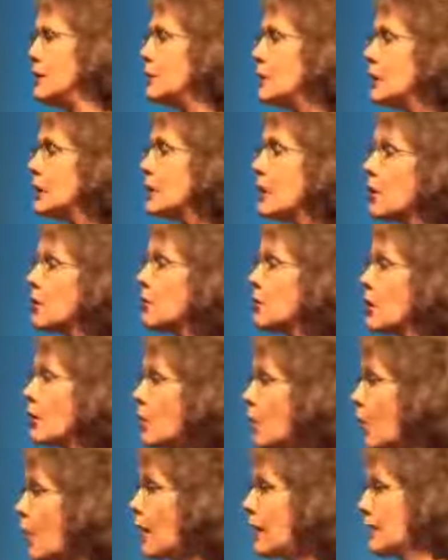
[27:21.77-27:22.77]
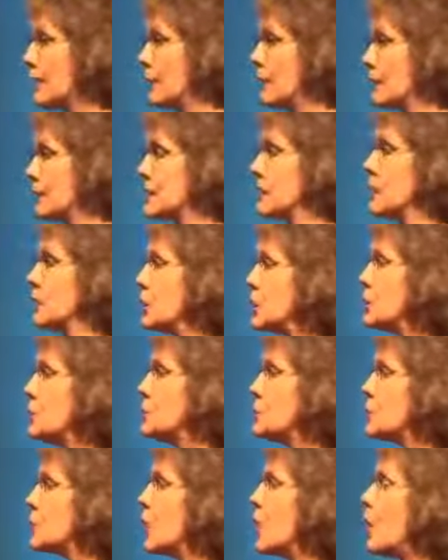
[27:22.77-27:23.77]
we know that water is a
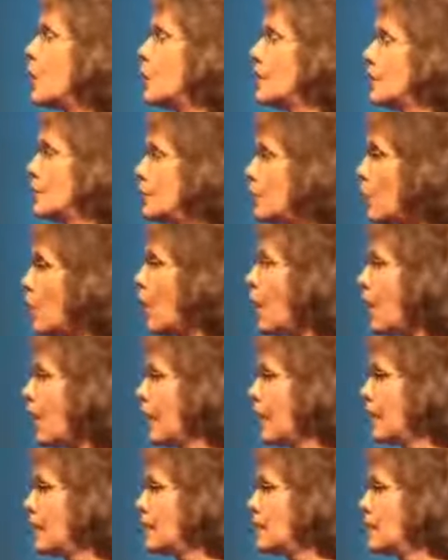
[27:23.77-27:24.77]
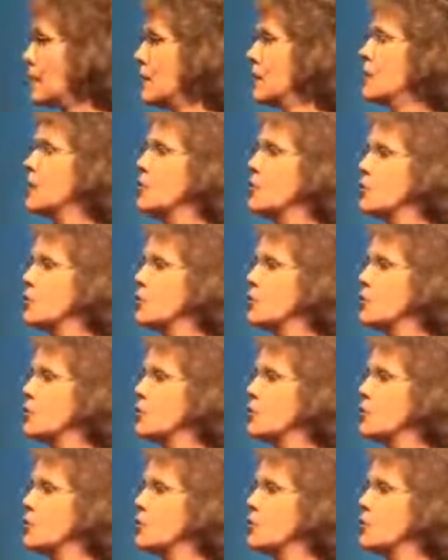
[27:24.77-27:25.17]
huge part of why